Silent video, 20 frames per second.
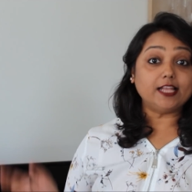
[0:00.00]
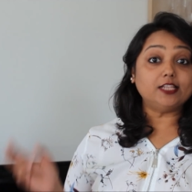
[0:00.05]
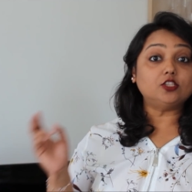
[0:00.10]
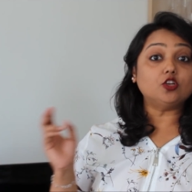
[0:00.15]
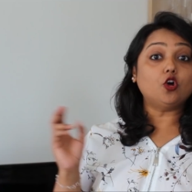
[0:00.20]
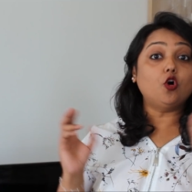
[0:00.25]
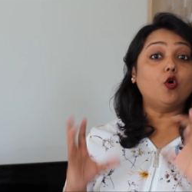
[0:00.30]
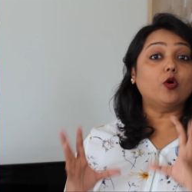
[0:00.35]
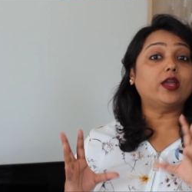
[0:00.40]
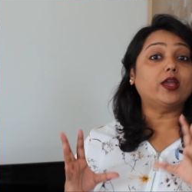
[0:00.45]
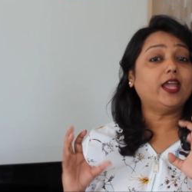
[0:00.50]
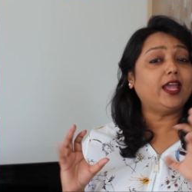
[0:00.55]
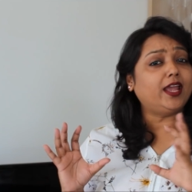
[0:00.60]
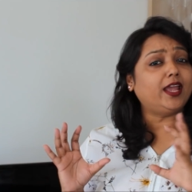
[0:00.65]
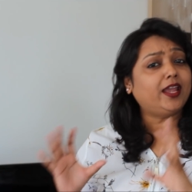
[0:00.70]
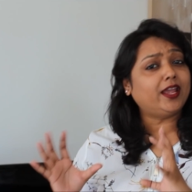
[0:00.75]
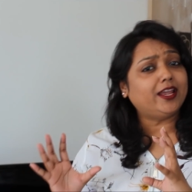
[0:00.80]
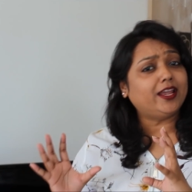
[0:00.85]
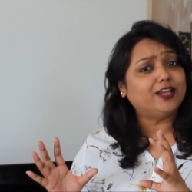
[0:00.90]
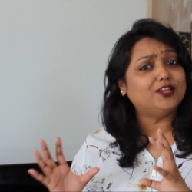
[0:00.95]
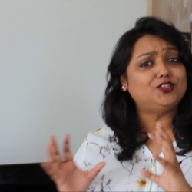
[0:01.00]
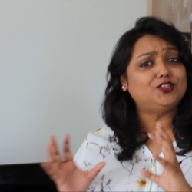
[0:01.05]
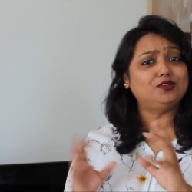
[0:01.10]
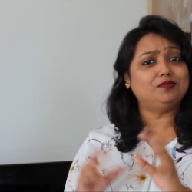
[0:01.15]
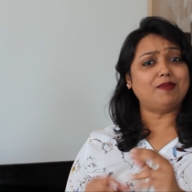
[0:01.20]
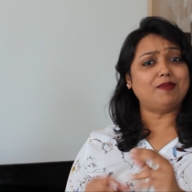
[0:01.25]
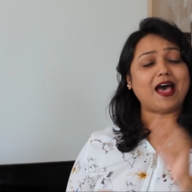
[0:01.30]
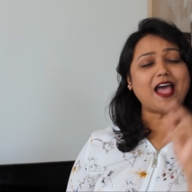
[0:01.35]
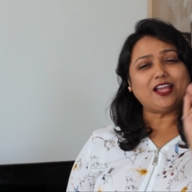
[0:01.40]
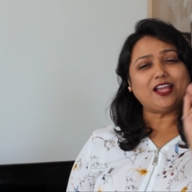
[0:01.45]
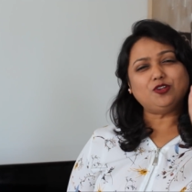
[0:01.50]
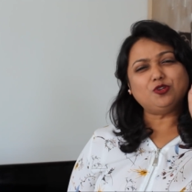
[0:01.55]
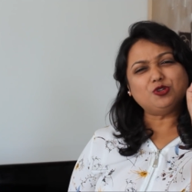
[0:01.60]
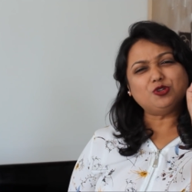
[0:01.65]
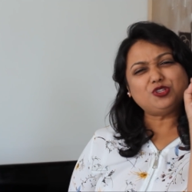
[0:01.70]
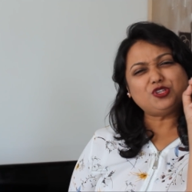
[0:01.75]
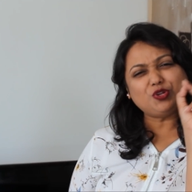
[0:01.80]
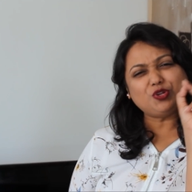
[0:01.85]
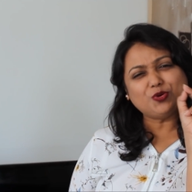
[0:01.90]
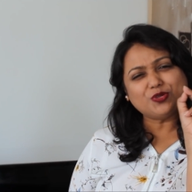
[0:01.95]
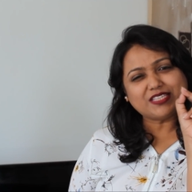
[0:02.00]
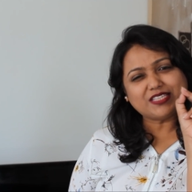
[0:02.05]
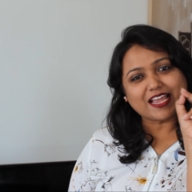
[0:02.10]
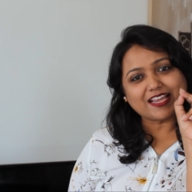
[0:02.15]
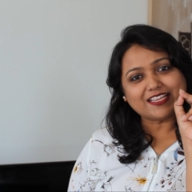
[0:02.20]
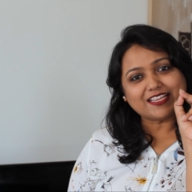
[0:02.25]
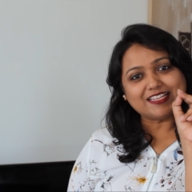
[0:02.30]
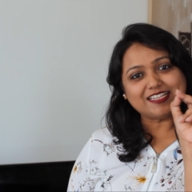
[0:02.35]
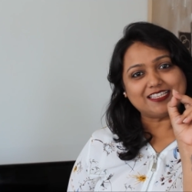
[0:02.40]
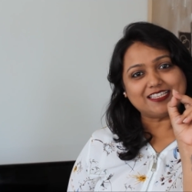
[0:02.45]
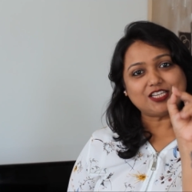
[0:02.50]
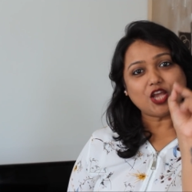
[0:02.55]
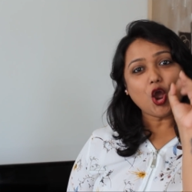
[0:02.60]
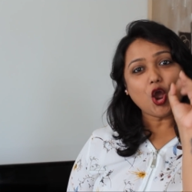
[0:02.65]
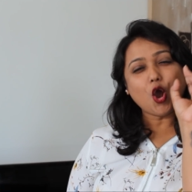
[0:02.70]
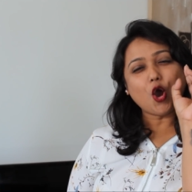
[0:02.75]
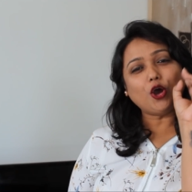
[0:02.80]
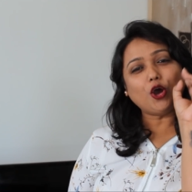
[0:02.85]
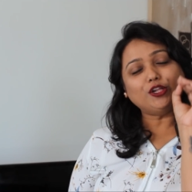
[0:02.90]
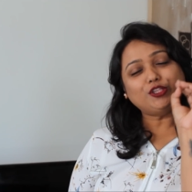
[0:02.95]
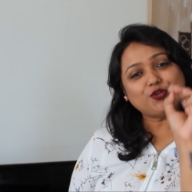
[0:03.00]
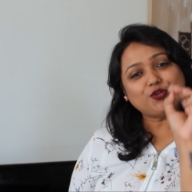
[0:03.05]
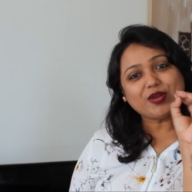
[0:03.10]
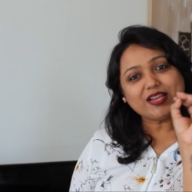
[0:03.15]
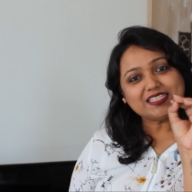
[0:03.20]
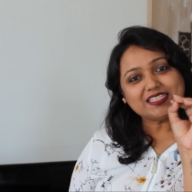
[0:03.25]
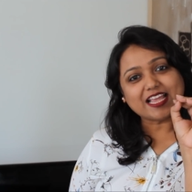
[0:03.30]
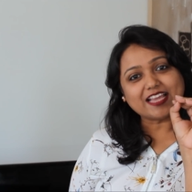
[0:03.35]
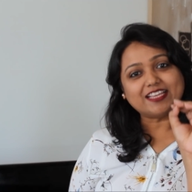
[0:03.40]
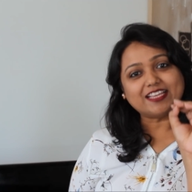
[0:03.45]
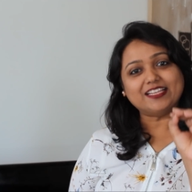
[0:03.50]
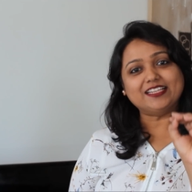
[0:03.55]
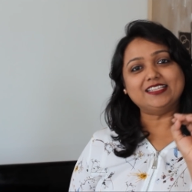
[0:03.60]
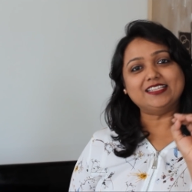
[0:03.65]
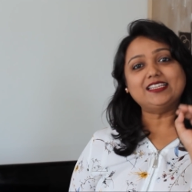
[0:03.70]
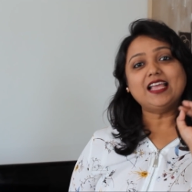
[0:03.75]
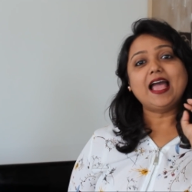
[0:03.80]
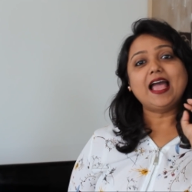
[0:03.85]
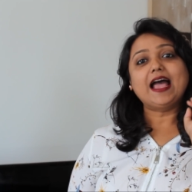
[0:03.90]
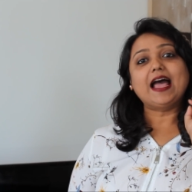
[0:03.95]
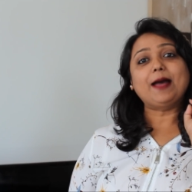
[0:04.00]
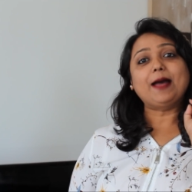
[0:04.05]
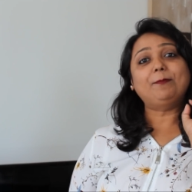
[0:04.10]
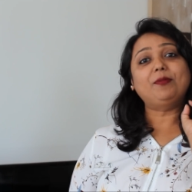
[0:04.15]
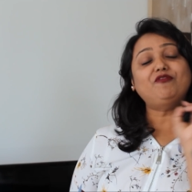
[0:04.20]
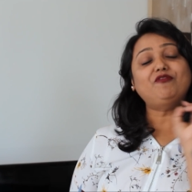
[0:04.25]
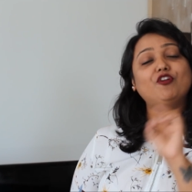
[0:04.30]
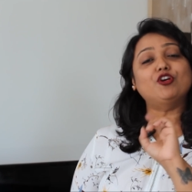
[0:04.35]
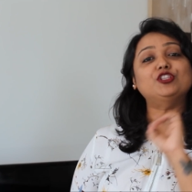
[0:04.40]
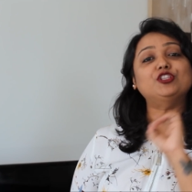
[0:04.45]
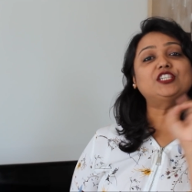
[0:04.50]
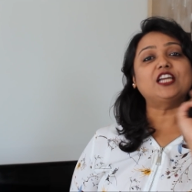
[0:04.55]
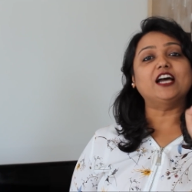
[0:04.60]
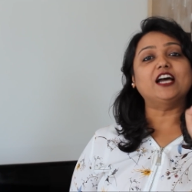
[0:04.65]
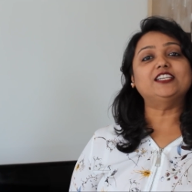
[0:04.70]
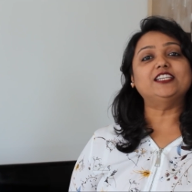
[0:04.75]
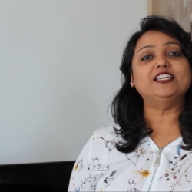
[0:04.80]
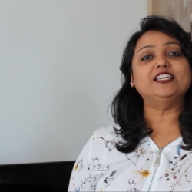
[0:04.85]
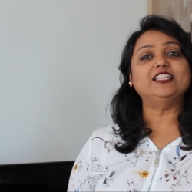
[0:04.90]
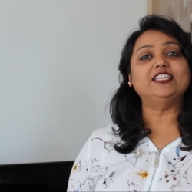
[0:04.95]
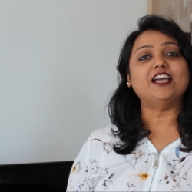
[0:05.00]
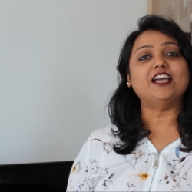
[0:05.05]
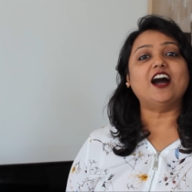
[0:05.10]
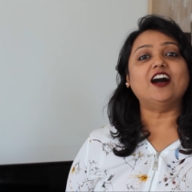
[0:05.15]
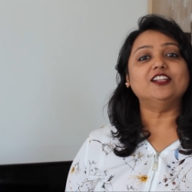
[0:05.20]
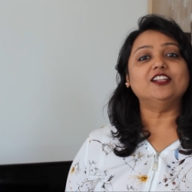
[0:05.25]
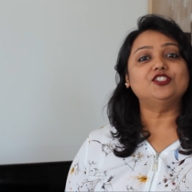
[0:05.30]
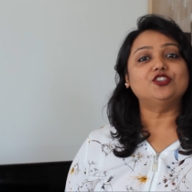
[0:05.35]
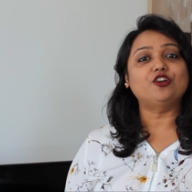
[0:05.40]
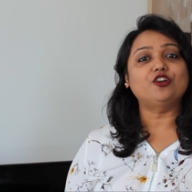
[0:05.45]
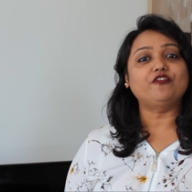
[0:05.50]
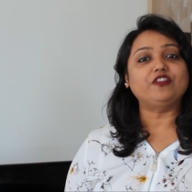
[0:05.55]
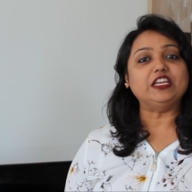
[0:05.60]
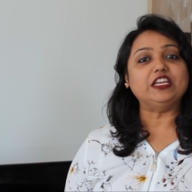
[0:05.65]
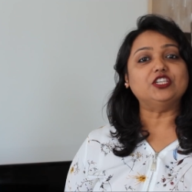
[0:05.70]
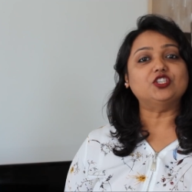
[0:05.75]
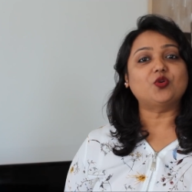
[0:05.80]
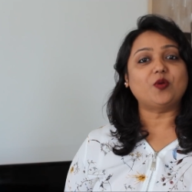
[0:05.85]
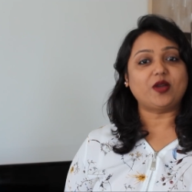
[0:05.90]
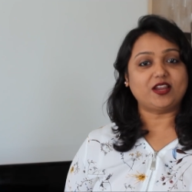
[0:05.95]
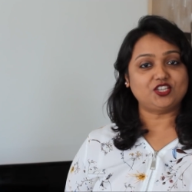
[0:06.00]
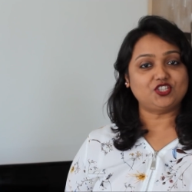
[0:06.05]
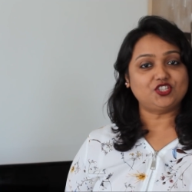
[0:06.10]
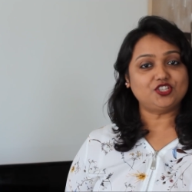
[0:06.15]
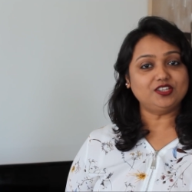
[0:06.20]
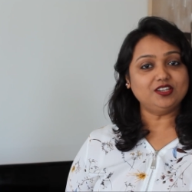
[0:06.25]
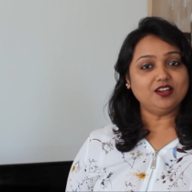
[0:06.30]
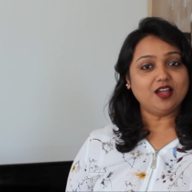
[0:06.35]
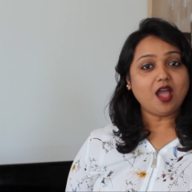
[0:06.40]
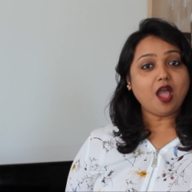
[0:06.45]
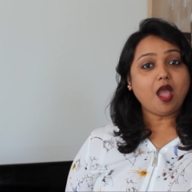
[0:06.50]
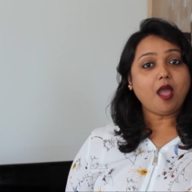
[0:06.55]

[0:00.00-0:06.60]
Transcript: It's okay to buy those 2 seconds or 3 seconds before starting the answer of each question,